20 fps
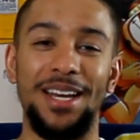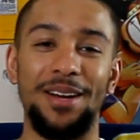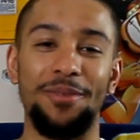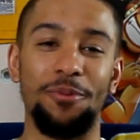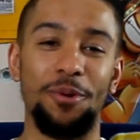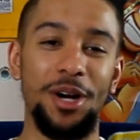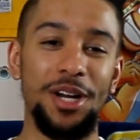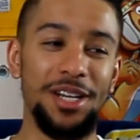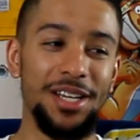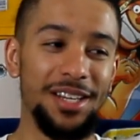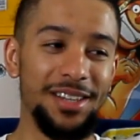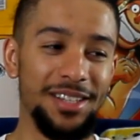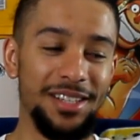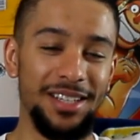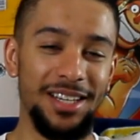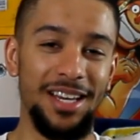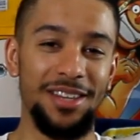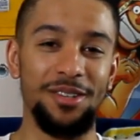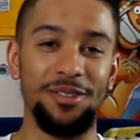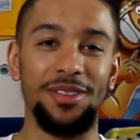one of
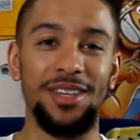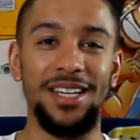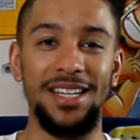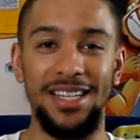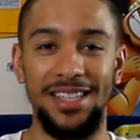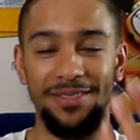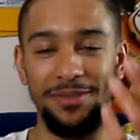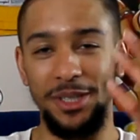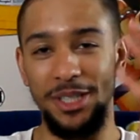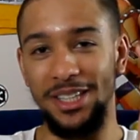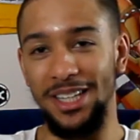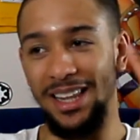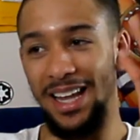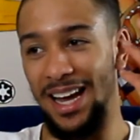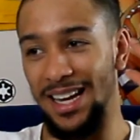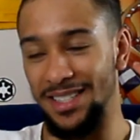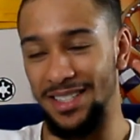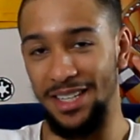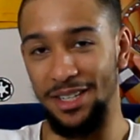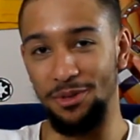the
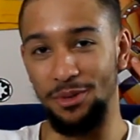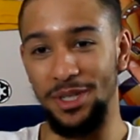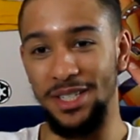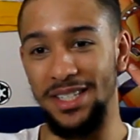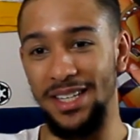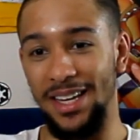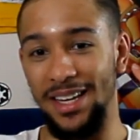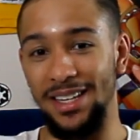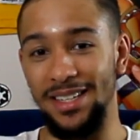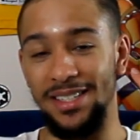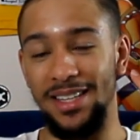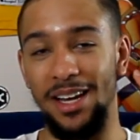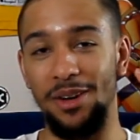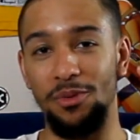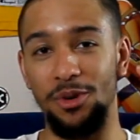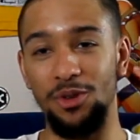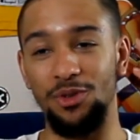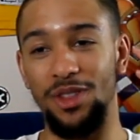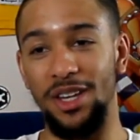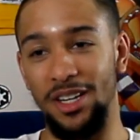last things I want to say is, like,
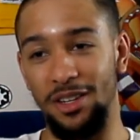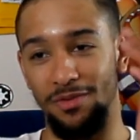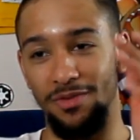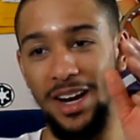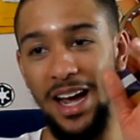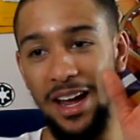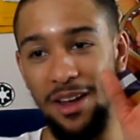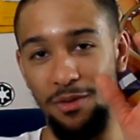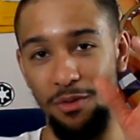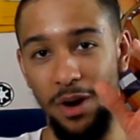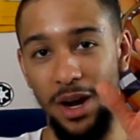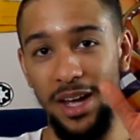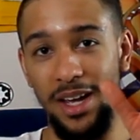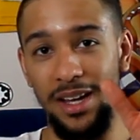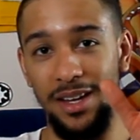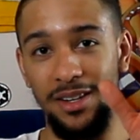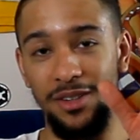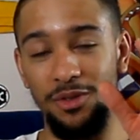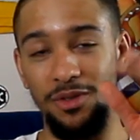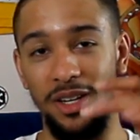when you think of Night
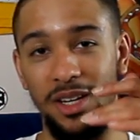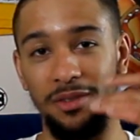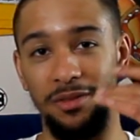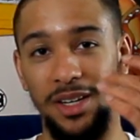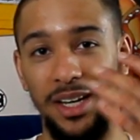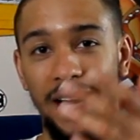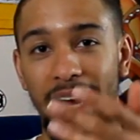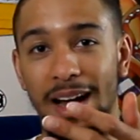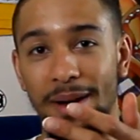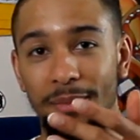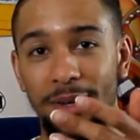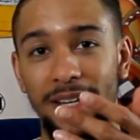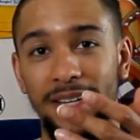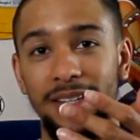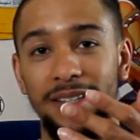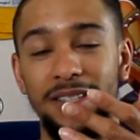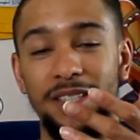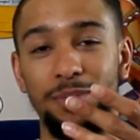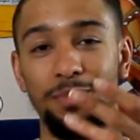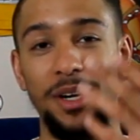Raid, you think of
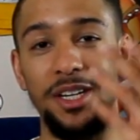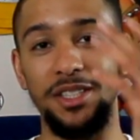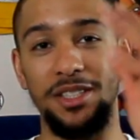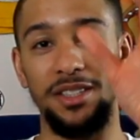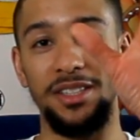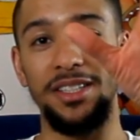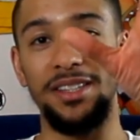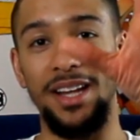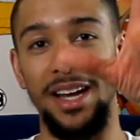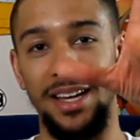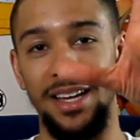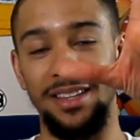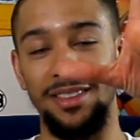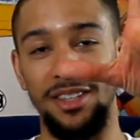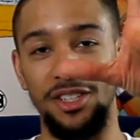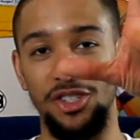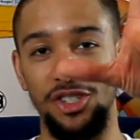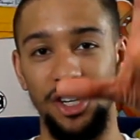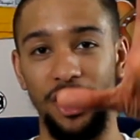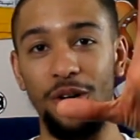Akame, especially like in
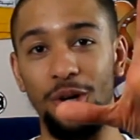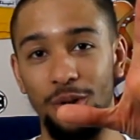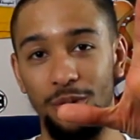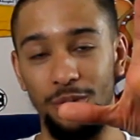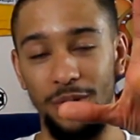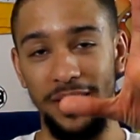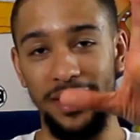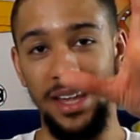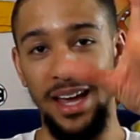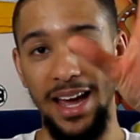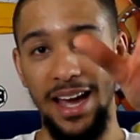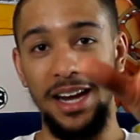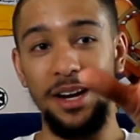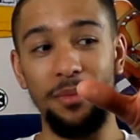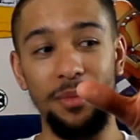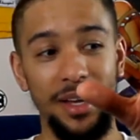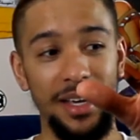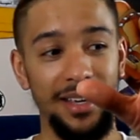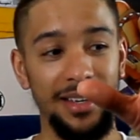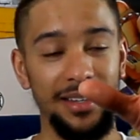the show. In the
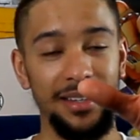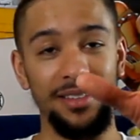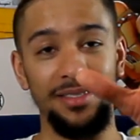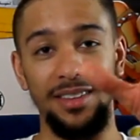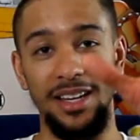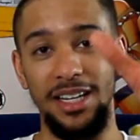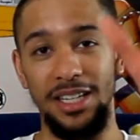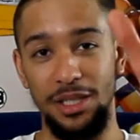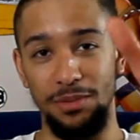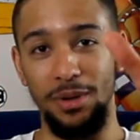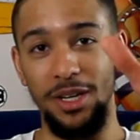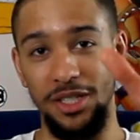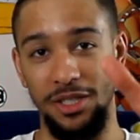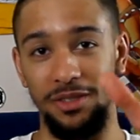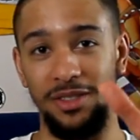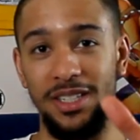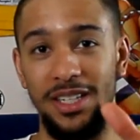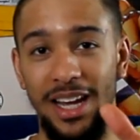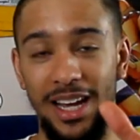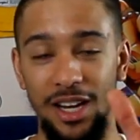anime, they
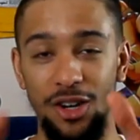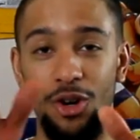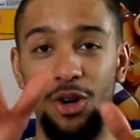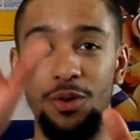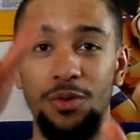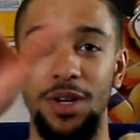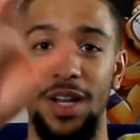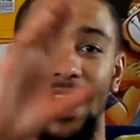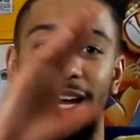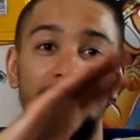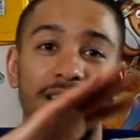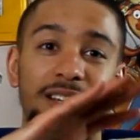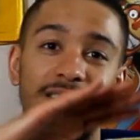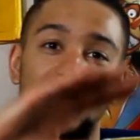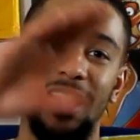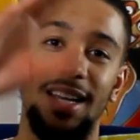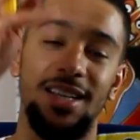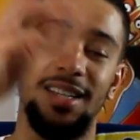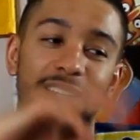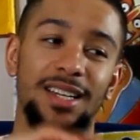especially like go over that because
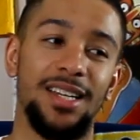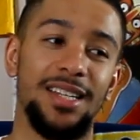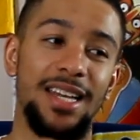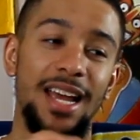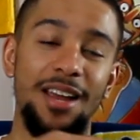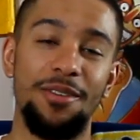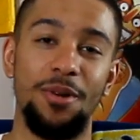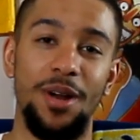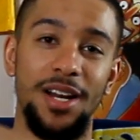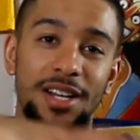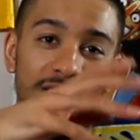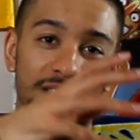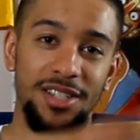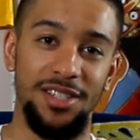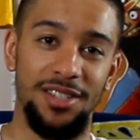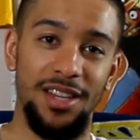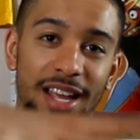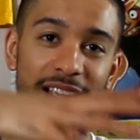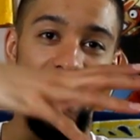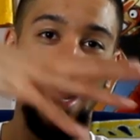like Night Raid is
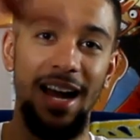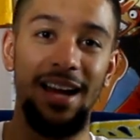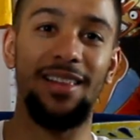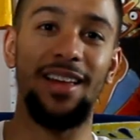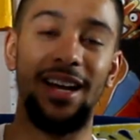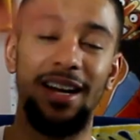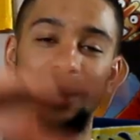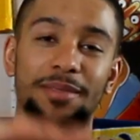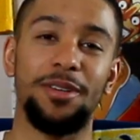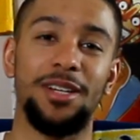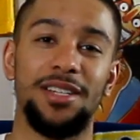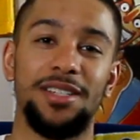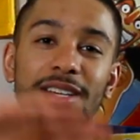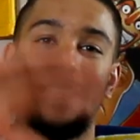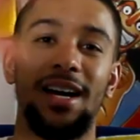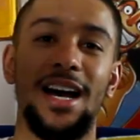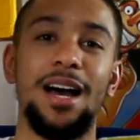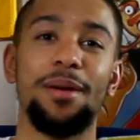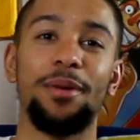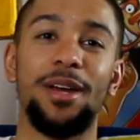just like highlighted because
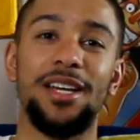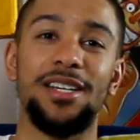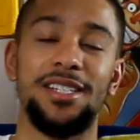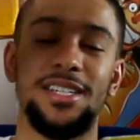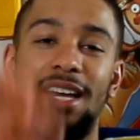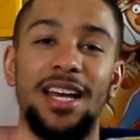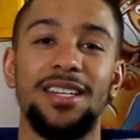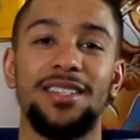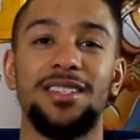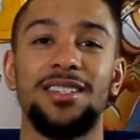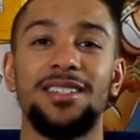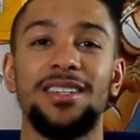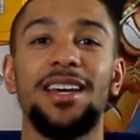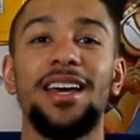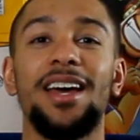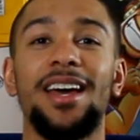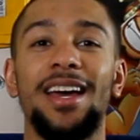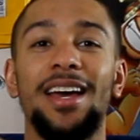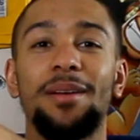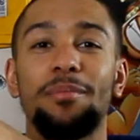Akame, she has this
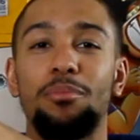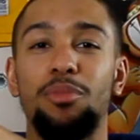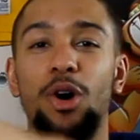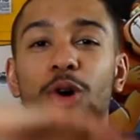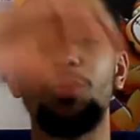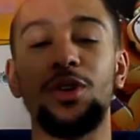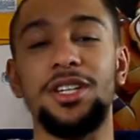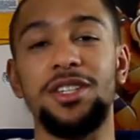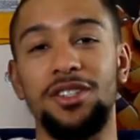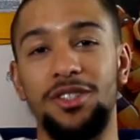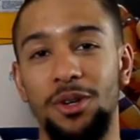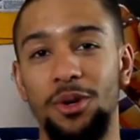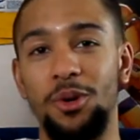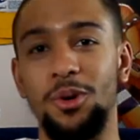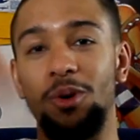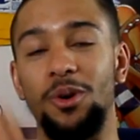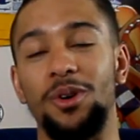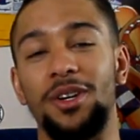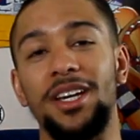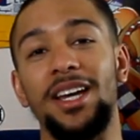broken
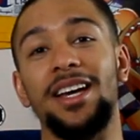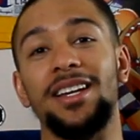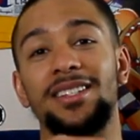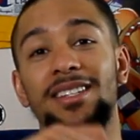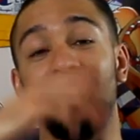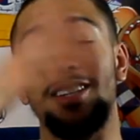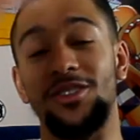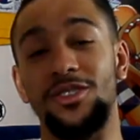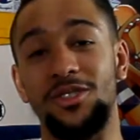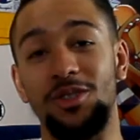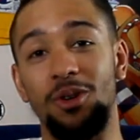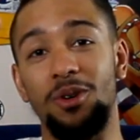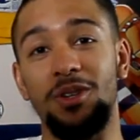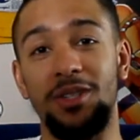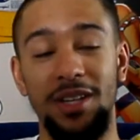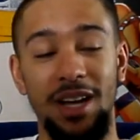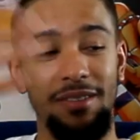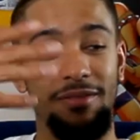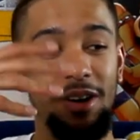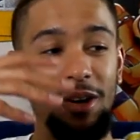sword. Yes, and her sword
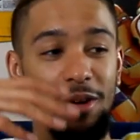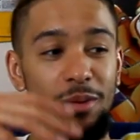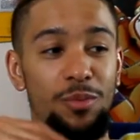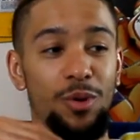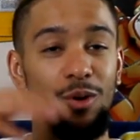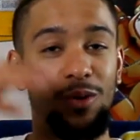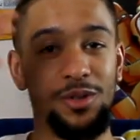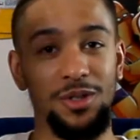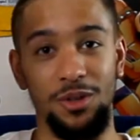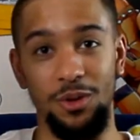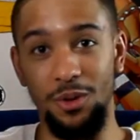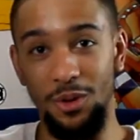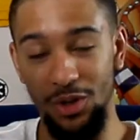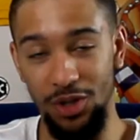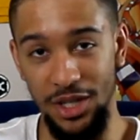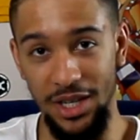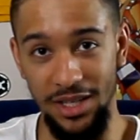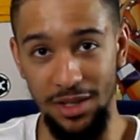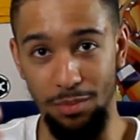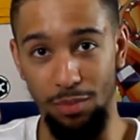is like very broken, so of course
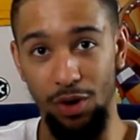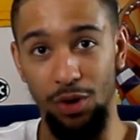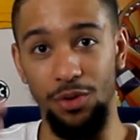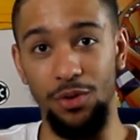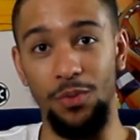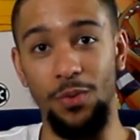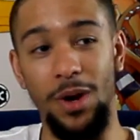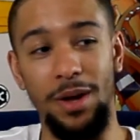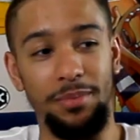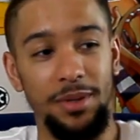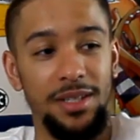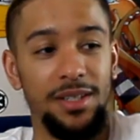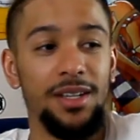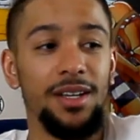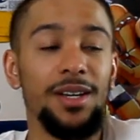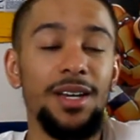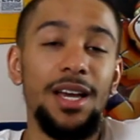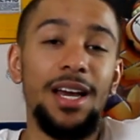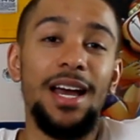she has a broken weapon.